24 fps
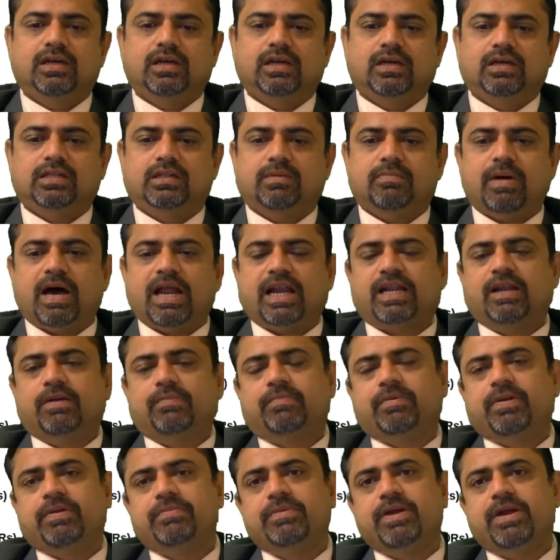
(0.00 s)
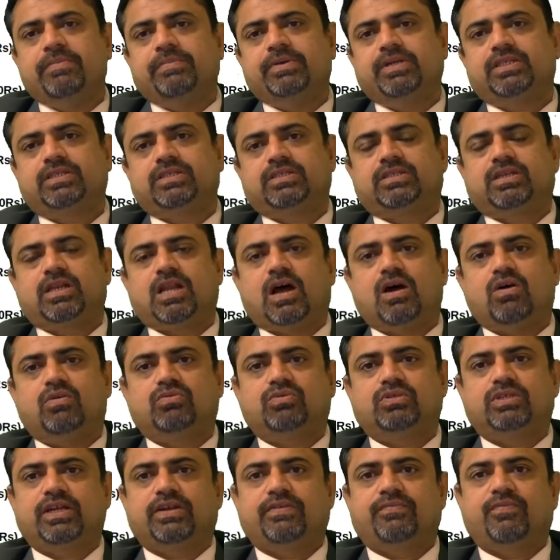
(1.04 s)
the market premium is now
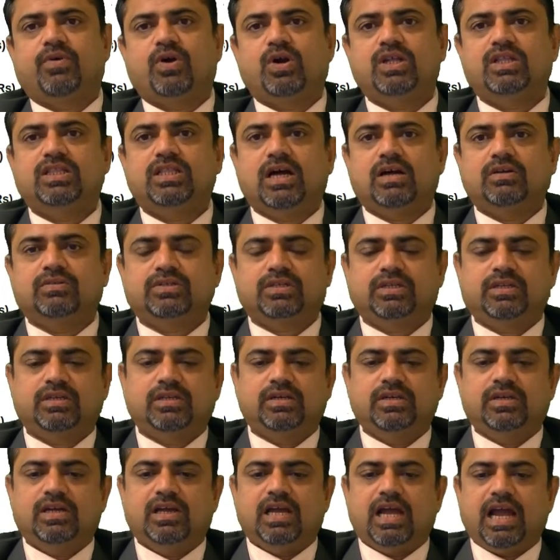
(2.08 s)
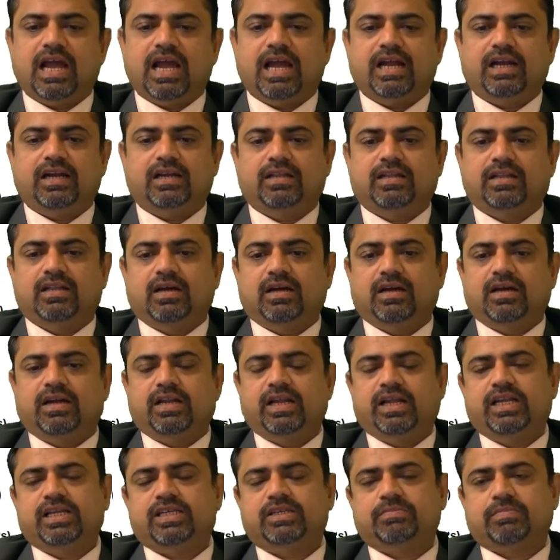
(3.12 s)
say 40,000 and the
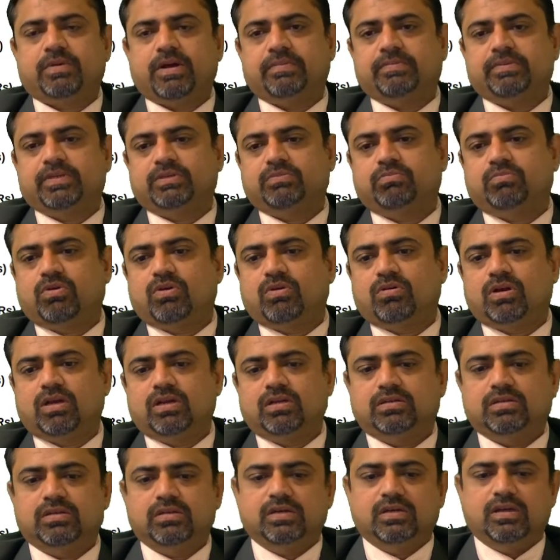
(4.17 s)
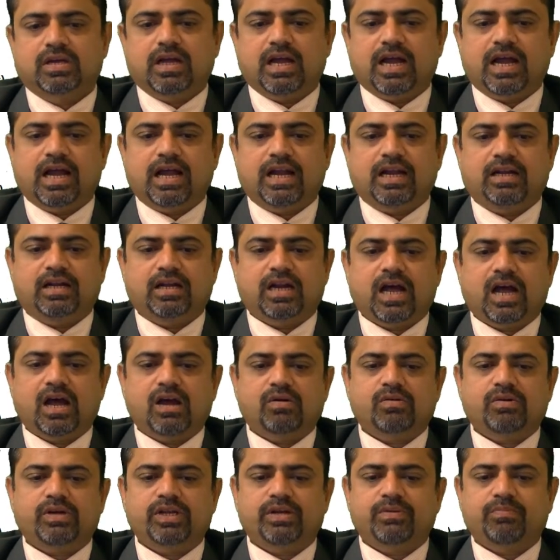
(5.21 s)
drainage pipe is broken, and
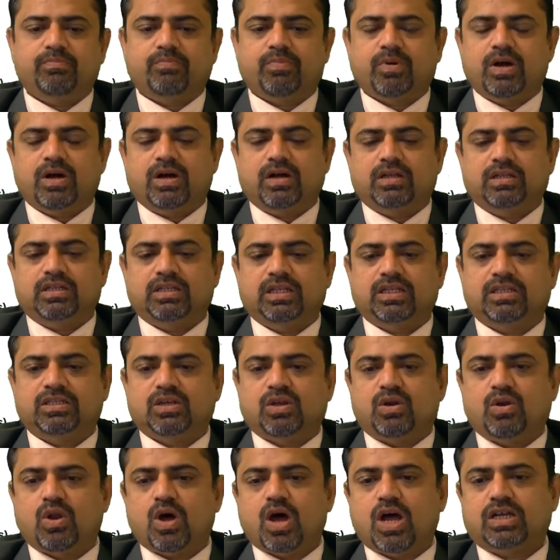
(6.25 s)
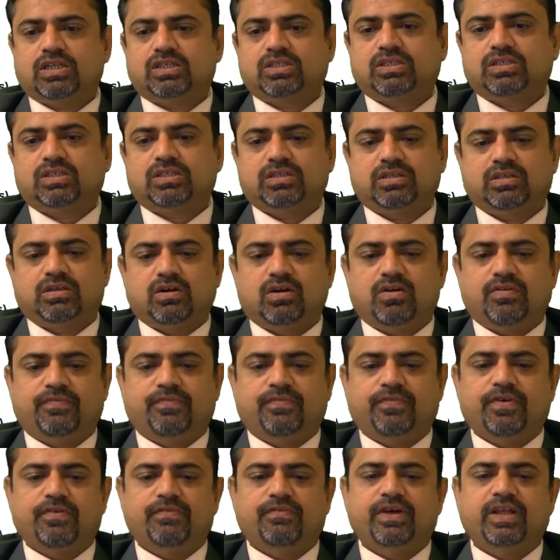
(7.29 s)
now there is a loss of
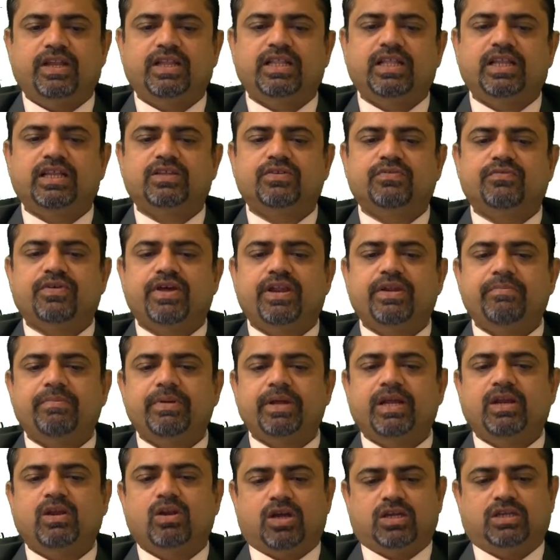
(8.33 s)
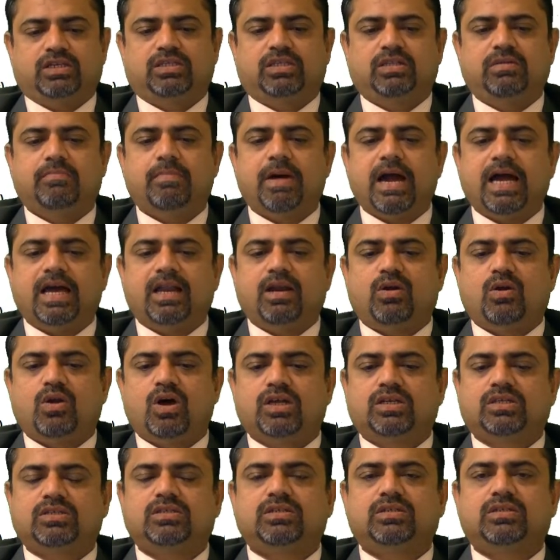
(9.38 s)
there is a very big loss. The buyer
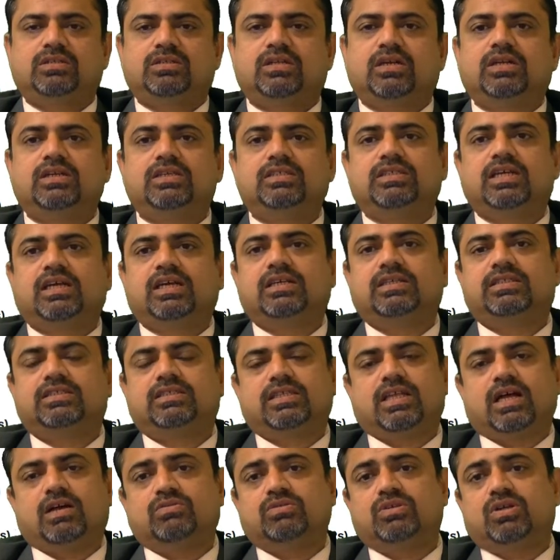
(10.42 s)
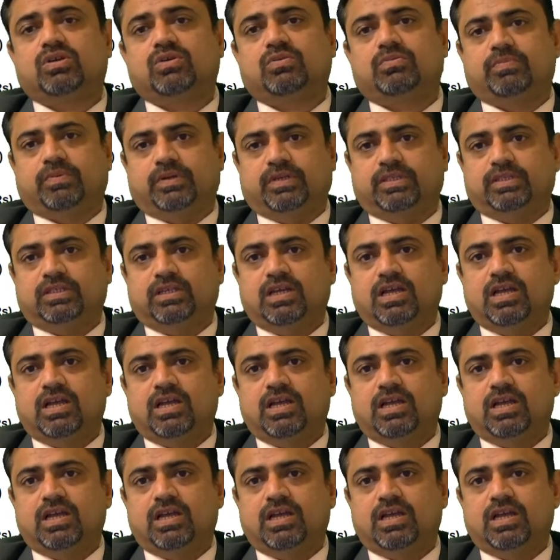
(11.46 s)
lost 36,000 rupees,